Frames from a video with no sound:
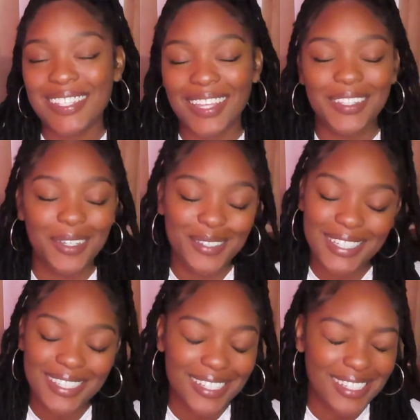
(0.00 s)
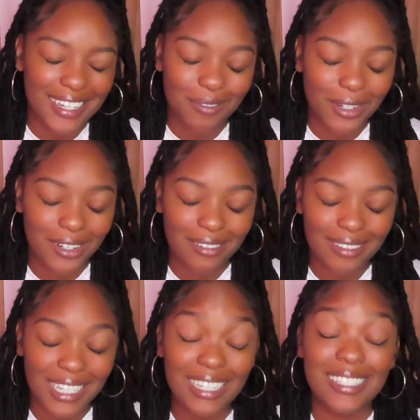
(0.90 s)
Like, Leo season is never
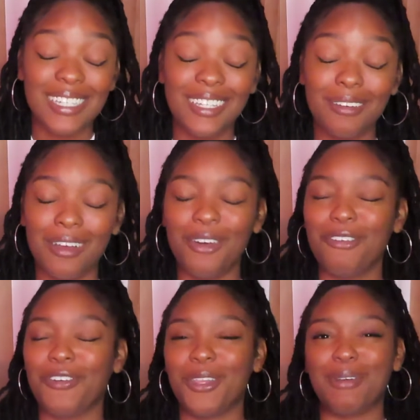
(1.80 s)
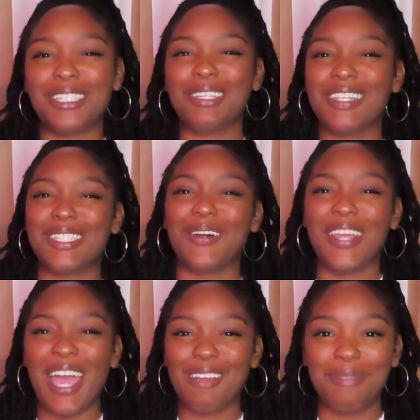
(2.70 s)
easy for the rest of the
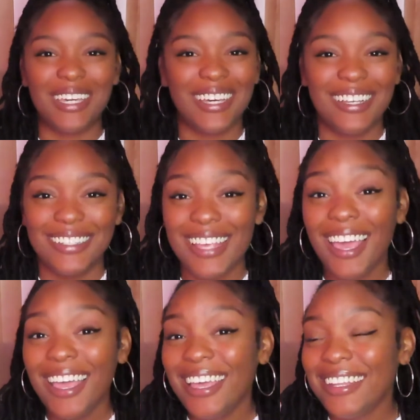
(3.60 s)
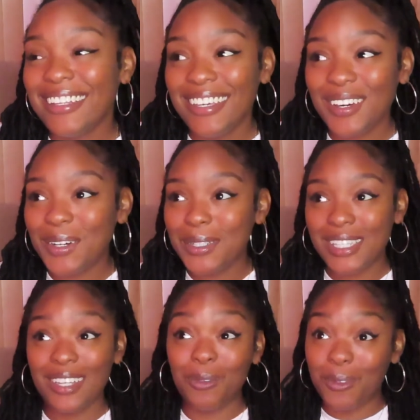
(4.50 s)
zodiac, because
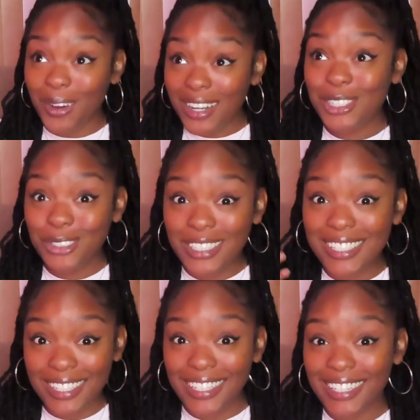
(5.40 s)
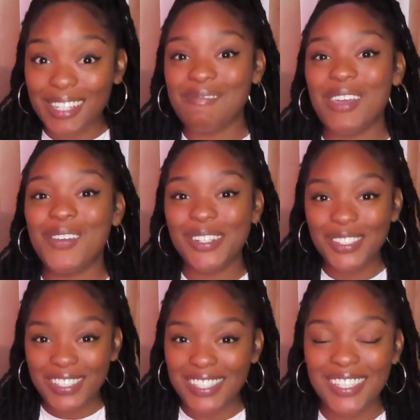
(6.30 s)
Leos want you to see them. They want
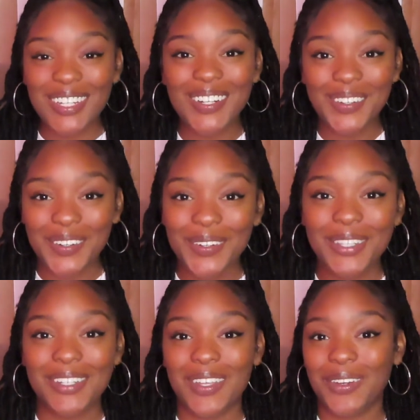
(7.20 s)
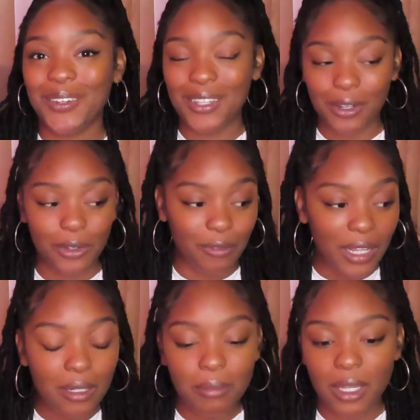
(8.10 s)
you to see their growth and their
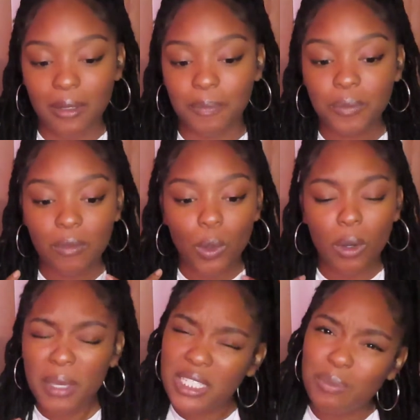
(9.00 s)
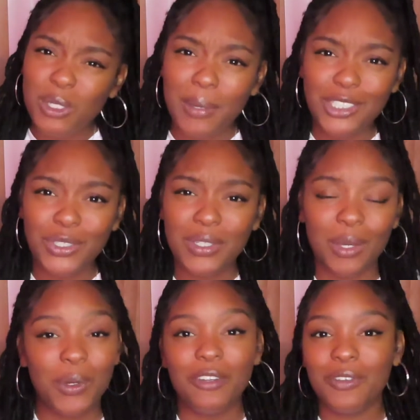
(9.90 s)
development and what makes them special.
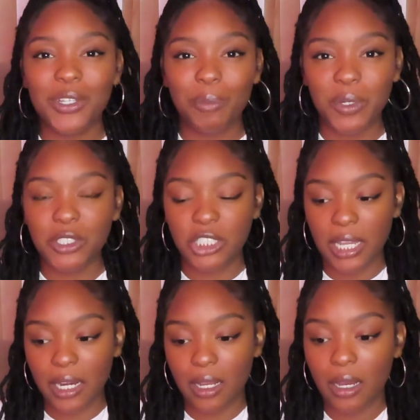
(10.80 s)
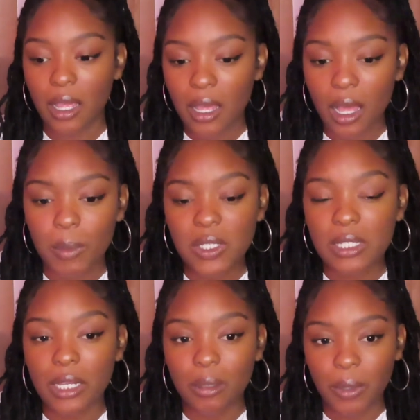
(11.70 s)
They want to feel appreciated and
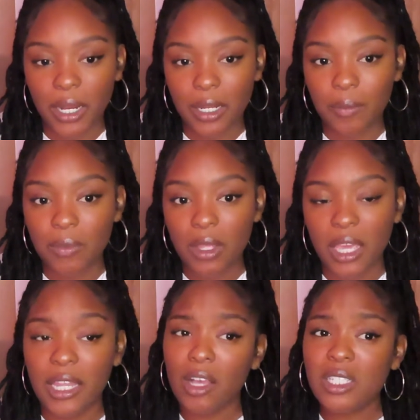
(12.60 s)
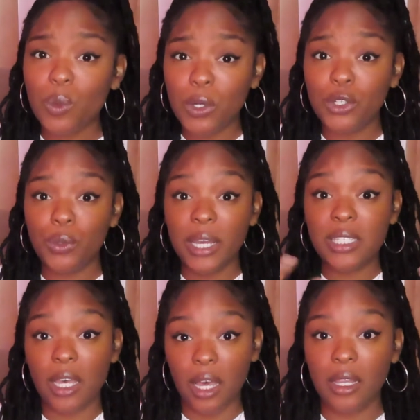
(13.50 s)
celebrated. And they also want to do
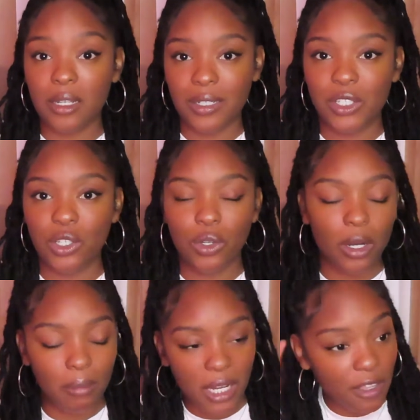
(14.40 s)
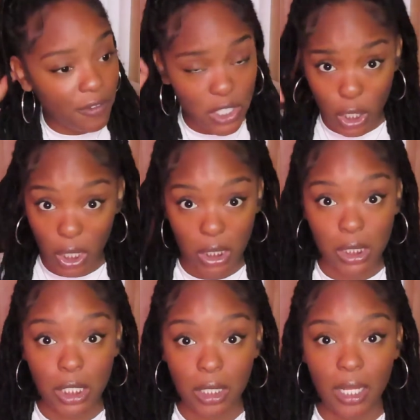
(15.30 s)
that to others, you know what I mean? If it's
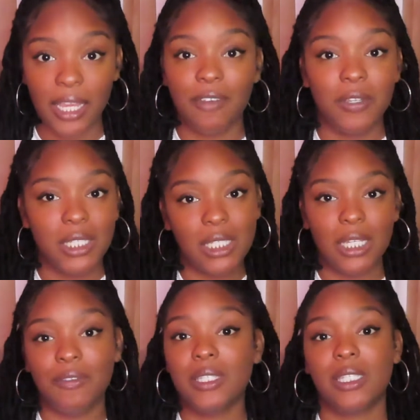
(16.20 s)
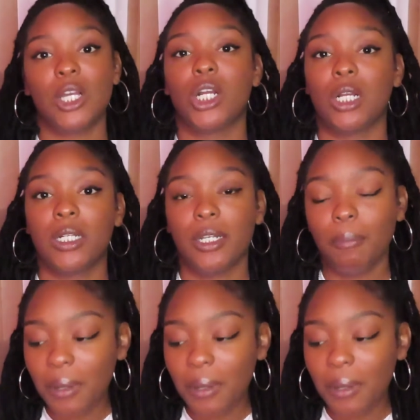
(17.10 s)
earned, like if it's earned.